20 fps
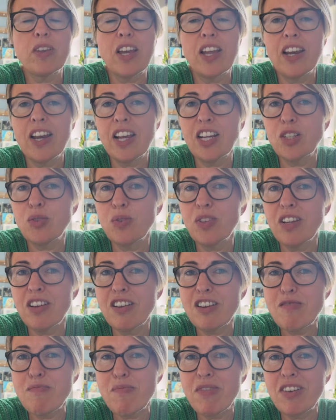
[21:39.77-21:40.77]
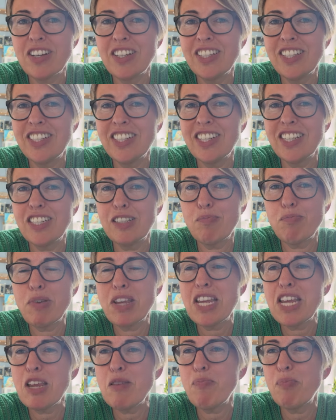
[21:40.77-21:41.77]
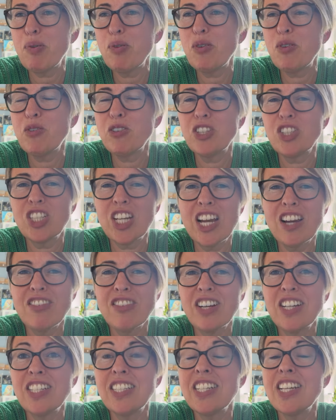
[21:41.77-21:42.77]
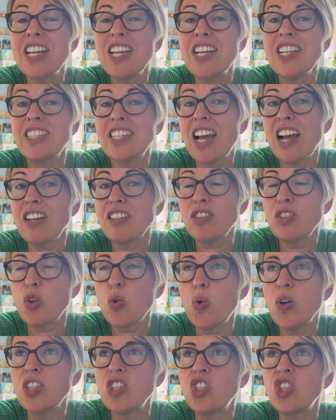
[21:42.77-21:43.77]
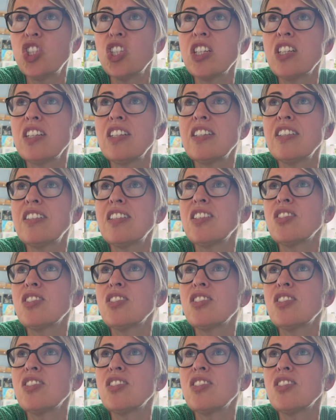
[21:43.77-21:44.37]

connect with like-minded people, share ideas, ask questions.